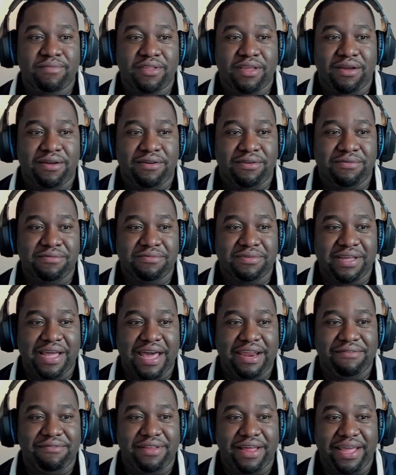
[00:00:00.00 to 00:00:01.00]
um,
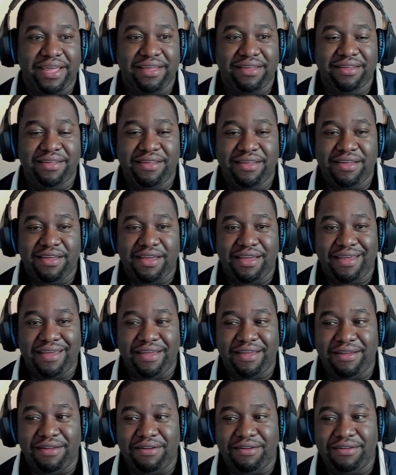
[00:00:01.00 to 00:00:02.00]
kind of like
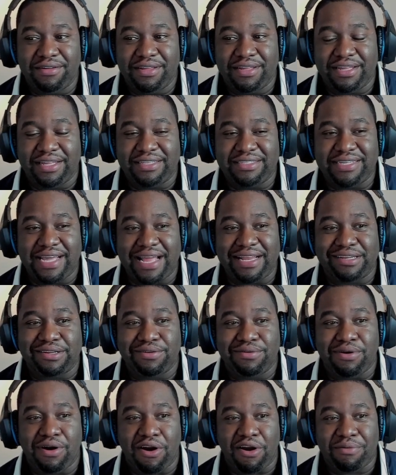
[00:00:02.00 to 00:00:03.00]
a, a
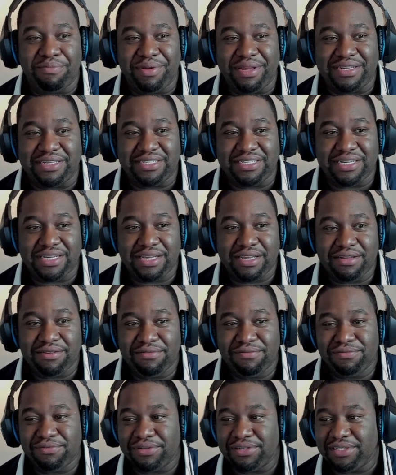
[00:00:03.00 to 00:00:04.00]
tactical RPG
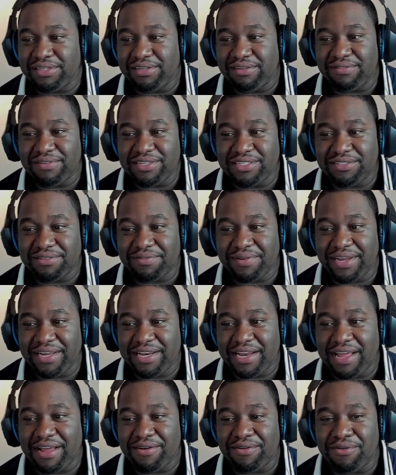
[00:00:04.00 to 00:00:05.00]
for the division right
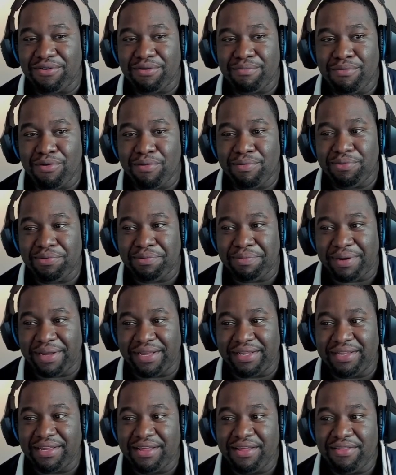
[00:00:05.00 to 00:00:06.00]
now on mobile,
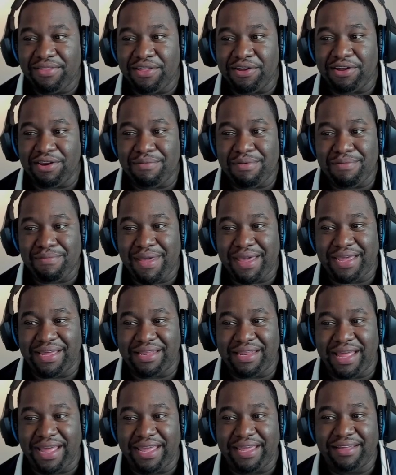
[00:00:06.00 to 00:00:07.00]
but they're going to be
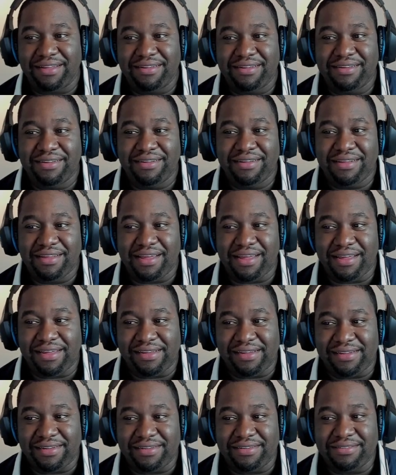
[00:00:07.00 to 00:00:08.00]
making like
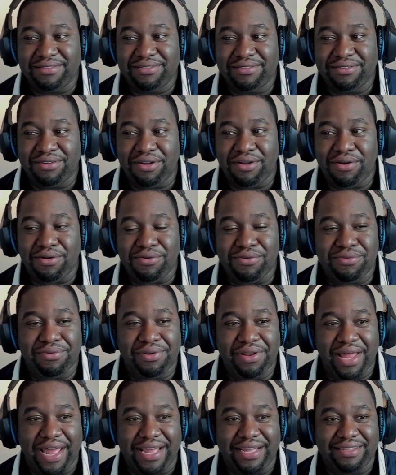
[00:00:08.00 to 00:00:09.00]
a whole
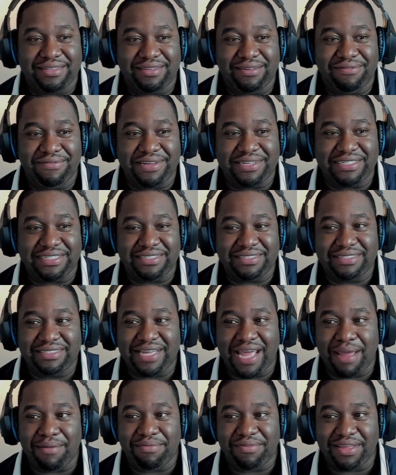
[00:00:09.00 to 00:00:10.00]
like division
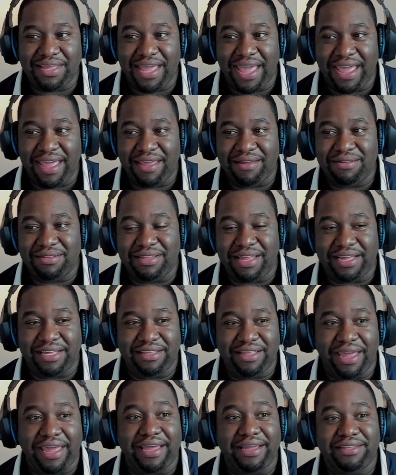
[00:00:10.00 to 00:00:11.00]
type game, like
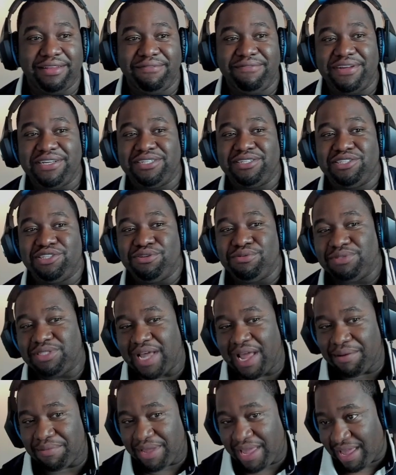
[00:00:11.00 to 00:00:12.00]
like a division two
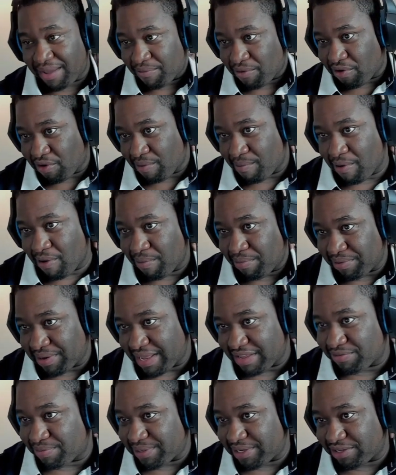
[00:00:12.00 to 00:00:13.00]
type game on mobile.
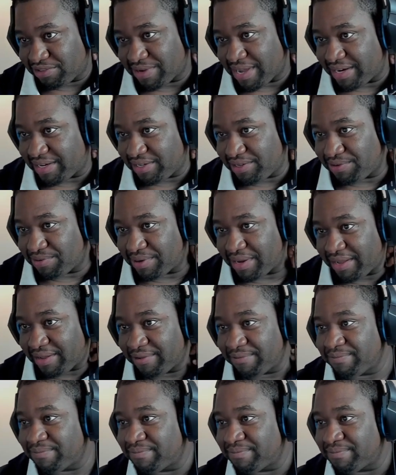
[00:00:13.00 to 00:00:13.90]
That's what they're trying to do now.